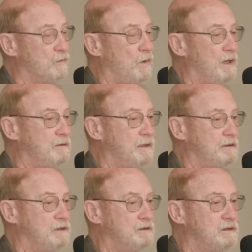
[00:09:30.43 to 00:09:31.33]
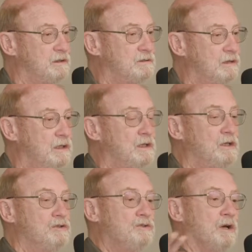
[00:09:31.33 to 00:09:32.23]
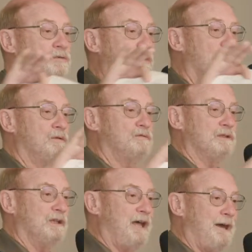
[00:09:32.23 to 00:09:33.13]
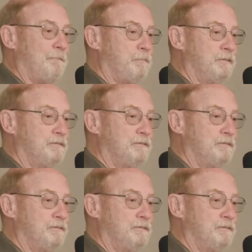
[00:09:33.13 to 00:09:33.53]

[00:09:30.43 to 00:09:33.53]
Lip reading: for water agencies don't overlap